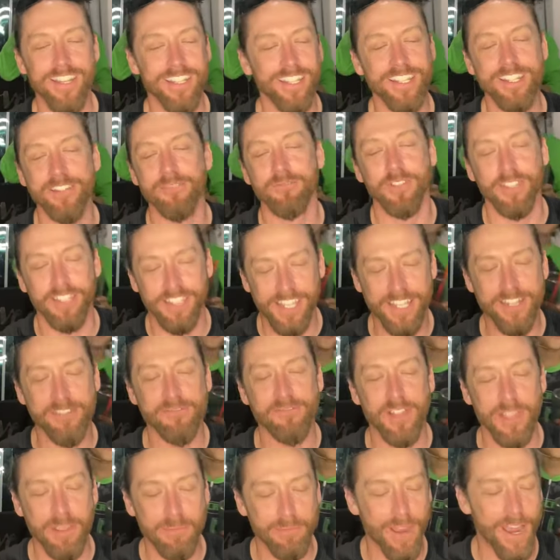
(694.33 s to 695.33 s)
it doesn't
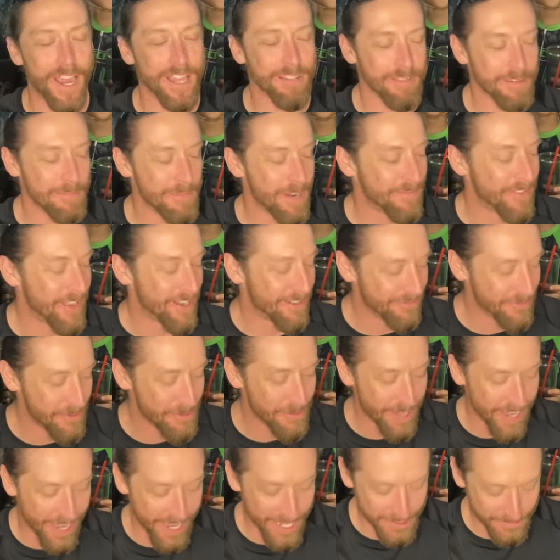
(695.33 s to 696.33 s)
really bother me, but I've had a few
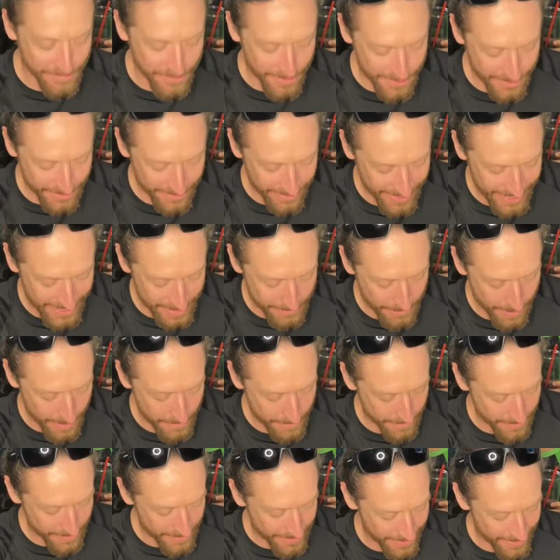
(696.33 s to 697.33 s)
guys recently come
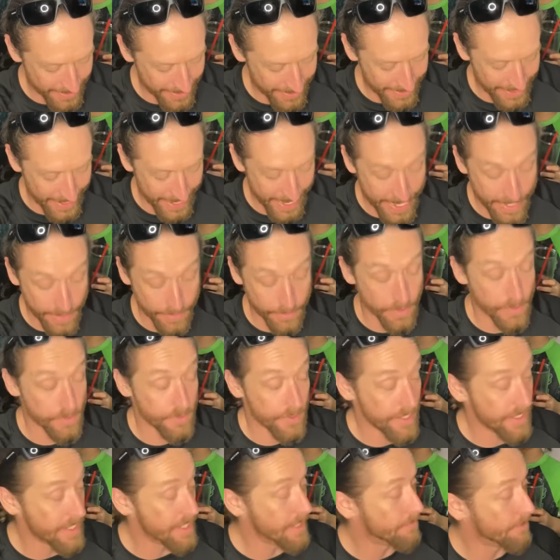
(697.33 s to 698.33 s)
up and
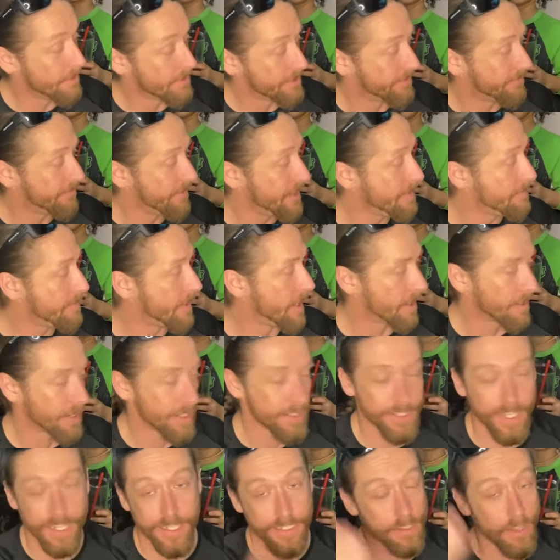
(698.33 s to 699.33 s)
think he was a female
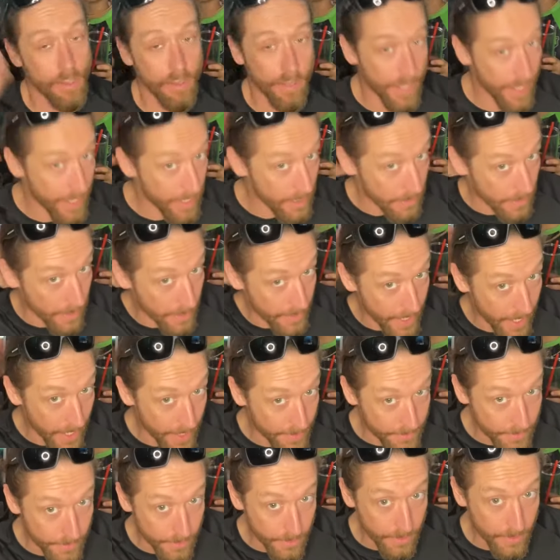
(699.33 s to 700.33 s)
because he has long hair like I
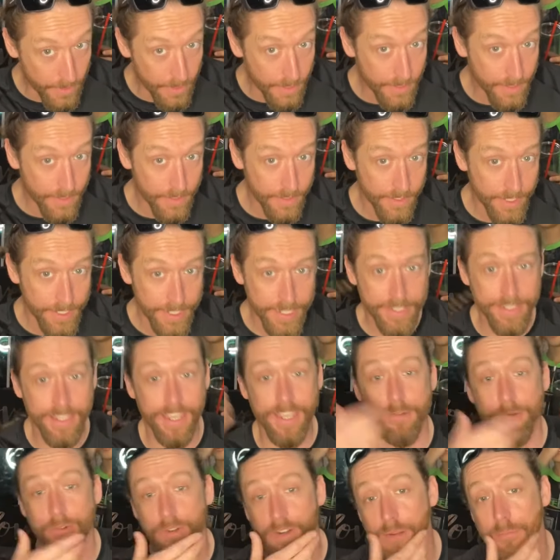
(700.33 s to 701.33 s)
do. And he
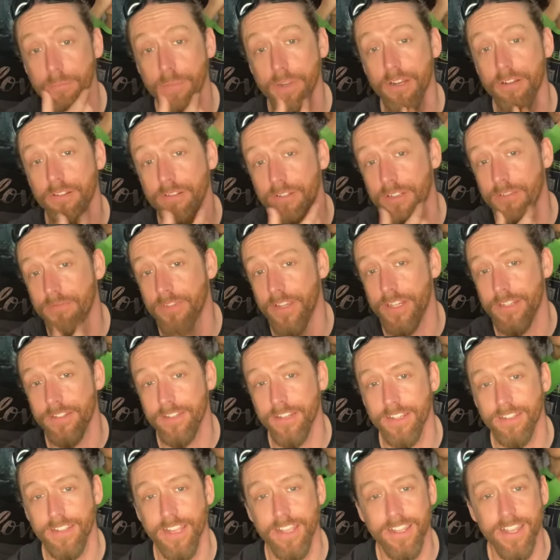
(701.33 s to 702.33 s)
can't wear a beard in his face
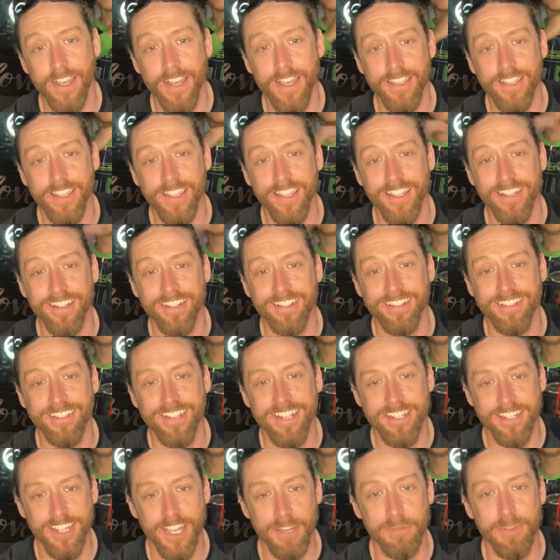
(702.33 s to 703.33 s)
yet like I can.
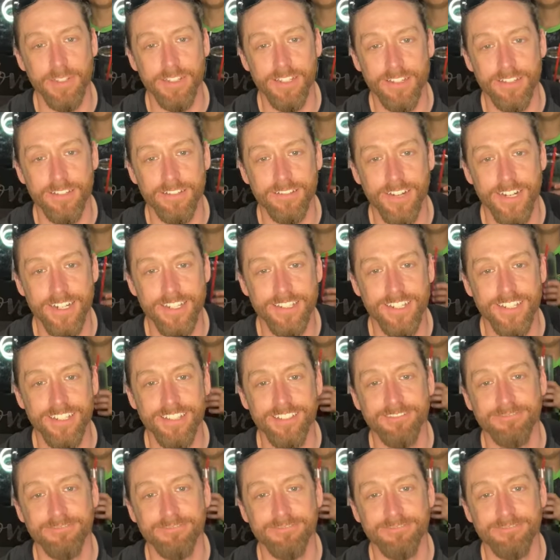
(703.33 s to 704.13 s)
It's coming though, right, son?